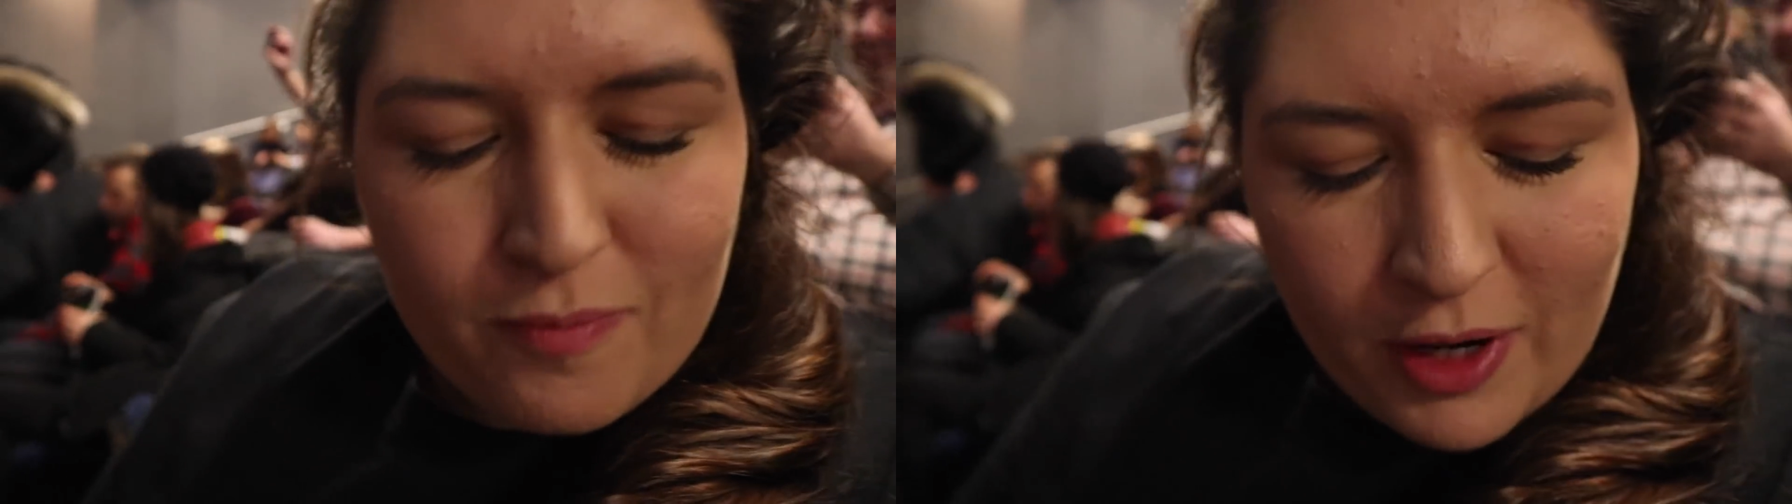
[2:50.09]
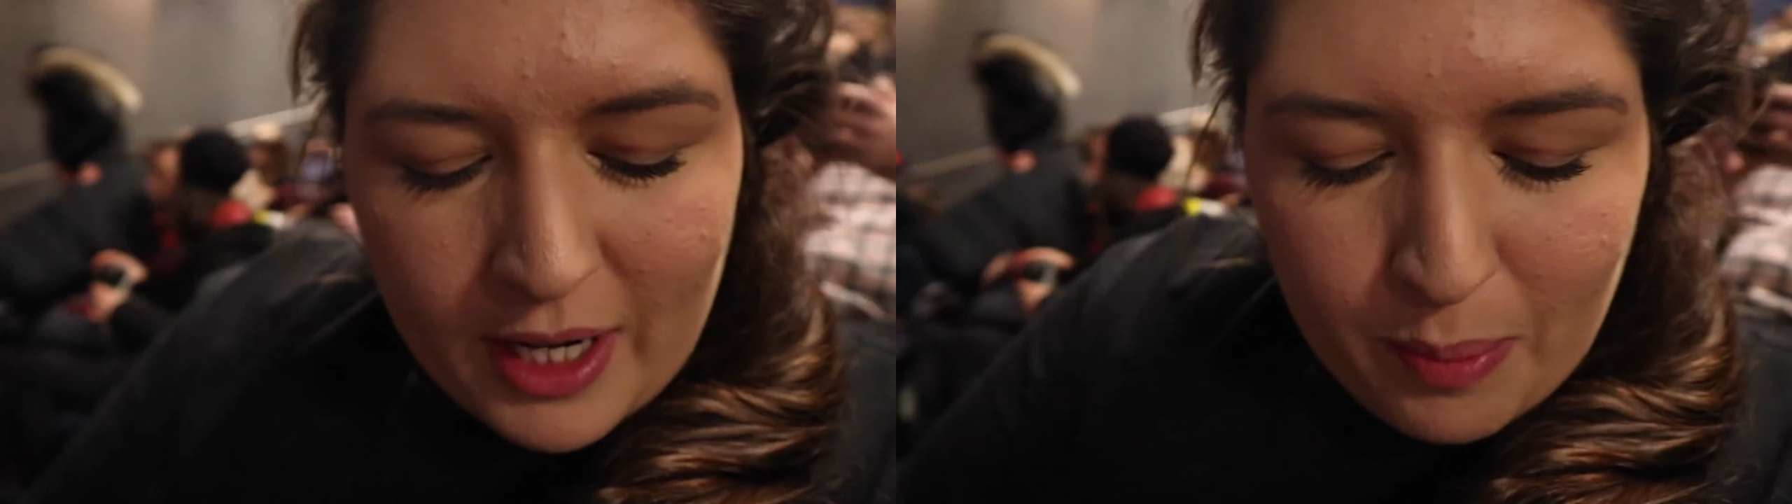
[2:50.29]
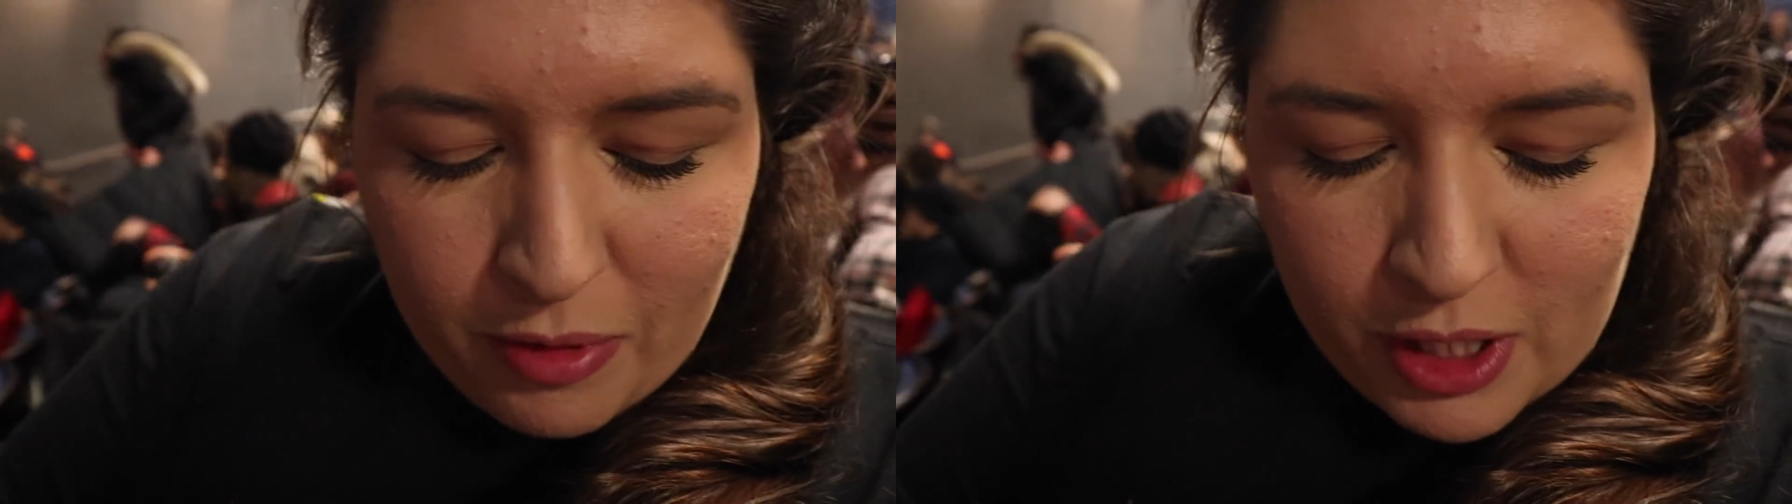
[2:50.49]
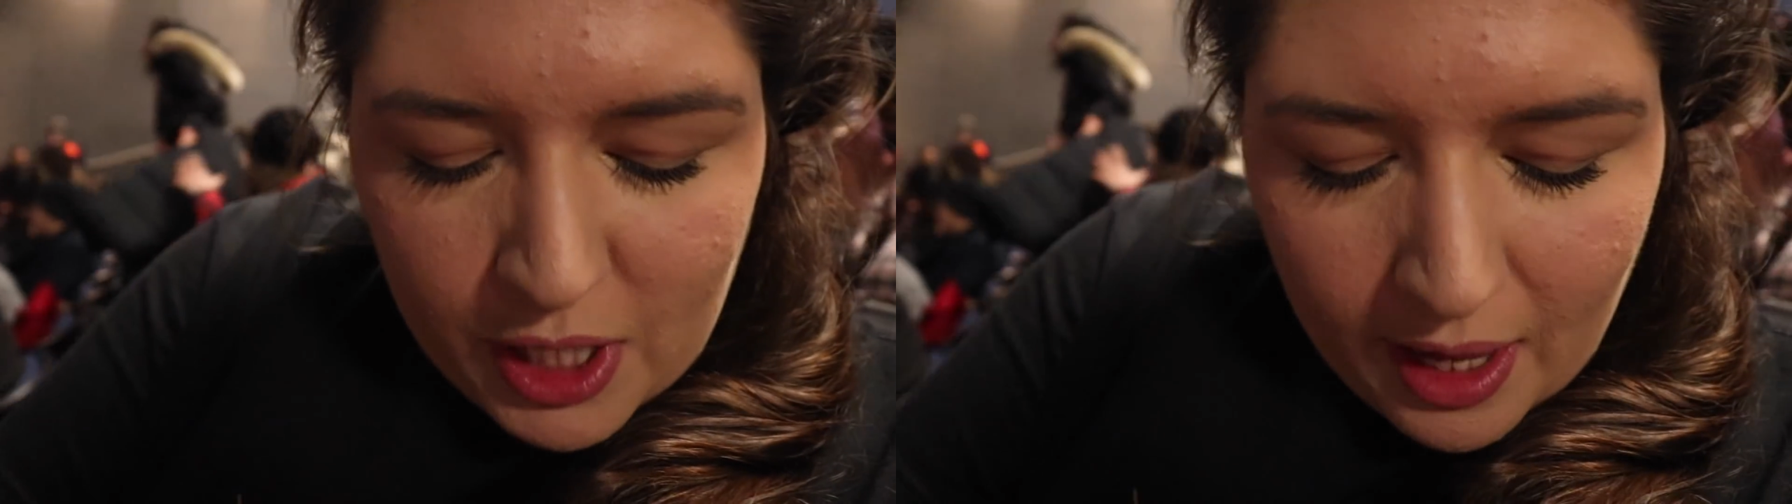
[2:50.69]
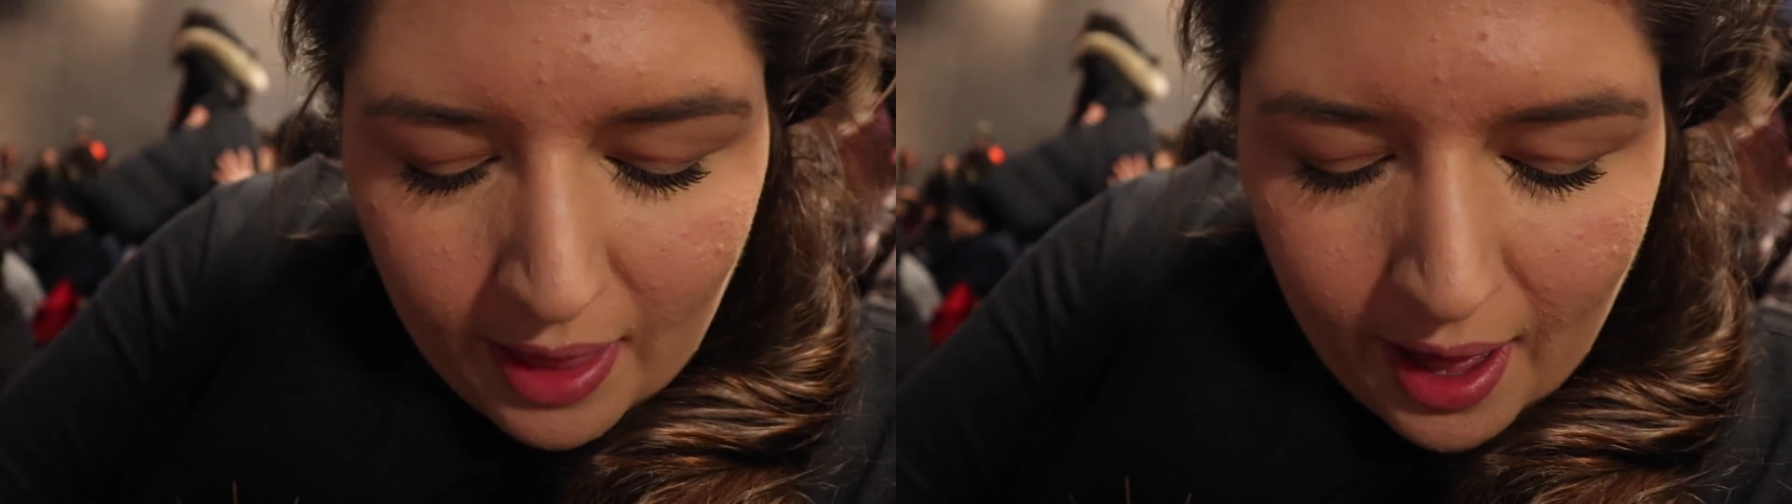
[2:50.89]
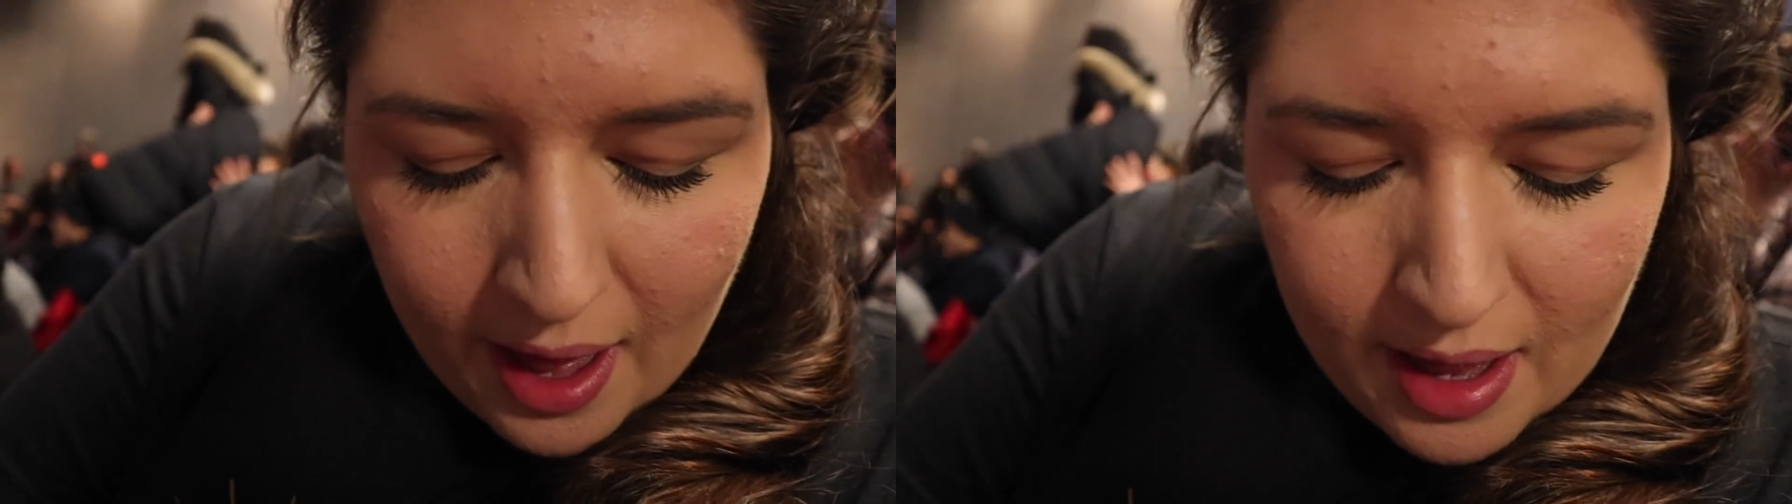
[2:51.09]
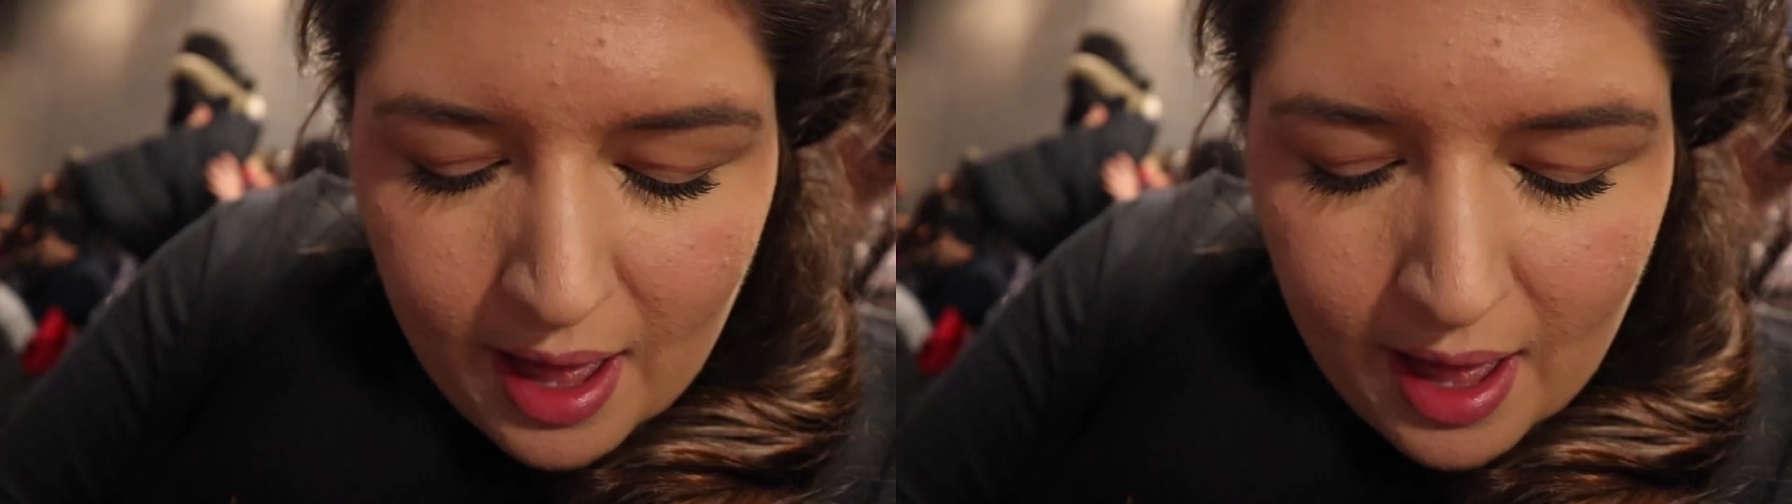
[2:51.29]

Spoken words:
Really appreciate that.